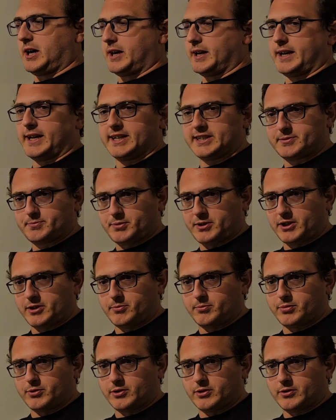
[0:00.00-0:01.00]
his
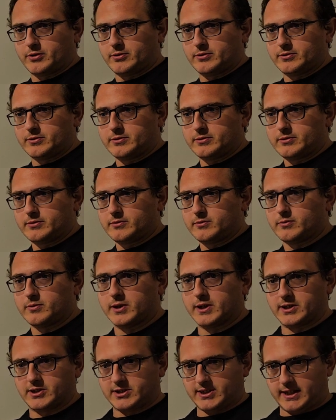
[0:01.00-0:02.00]
people,
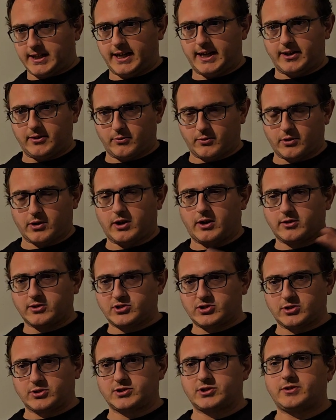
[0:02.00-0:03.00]
which, again, we're all
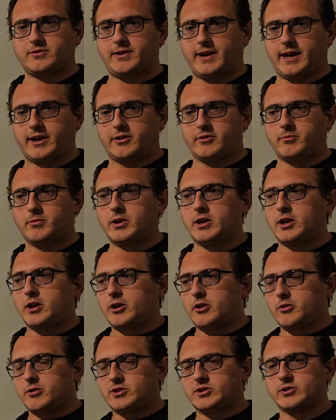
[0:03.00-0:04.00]
children of Adam.
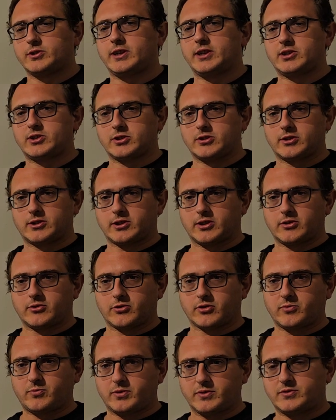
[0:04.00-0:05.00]
So he took a
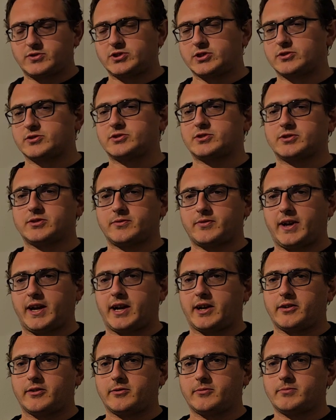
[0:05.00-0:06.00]
group of children of
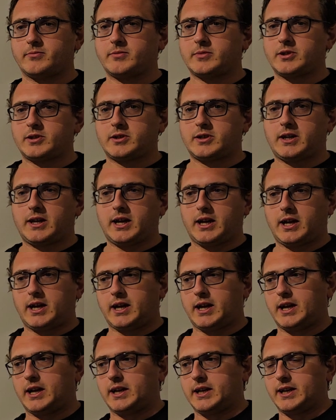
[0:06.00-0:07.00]
Adam
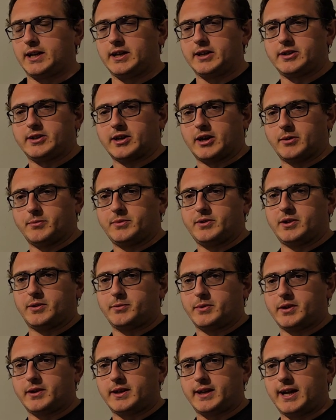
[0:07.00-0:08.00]
and he dubbed them
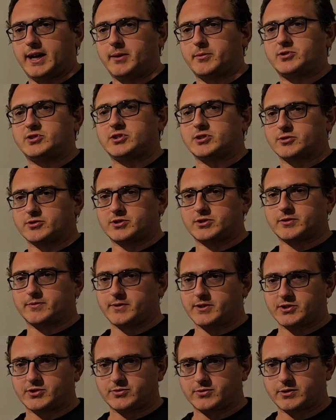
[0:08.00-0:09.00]
the name Children of
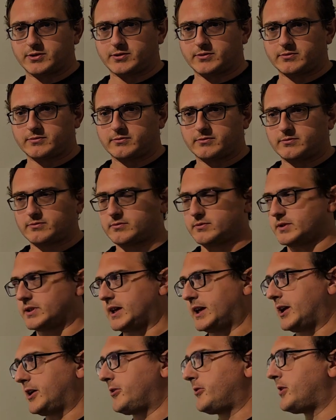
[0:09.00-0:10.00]
Israel,
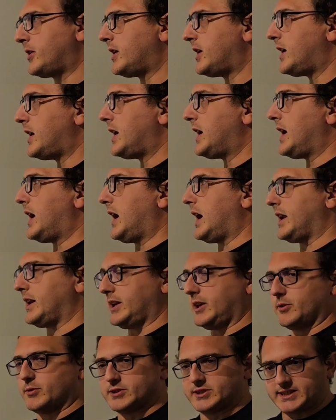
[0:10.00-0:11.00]
okay? And
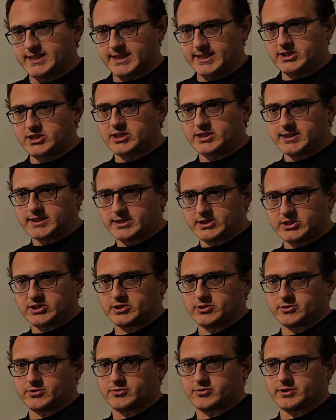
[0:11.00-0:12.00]
he was teaching these
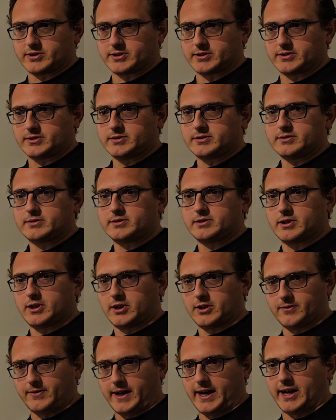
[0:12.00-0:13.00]
children
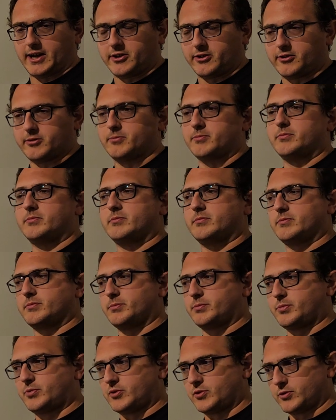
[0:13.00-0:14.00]
of Adam
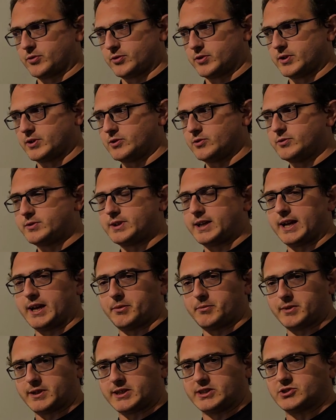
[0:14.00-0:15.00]
through a new
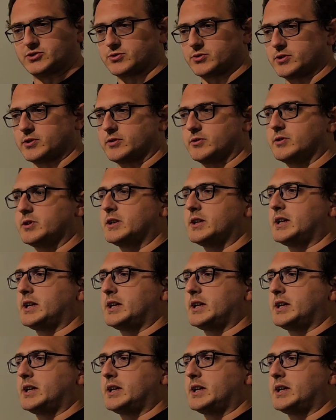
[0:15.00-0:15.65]
name, Israel,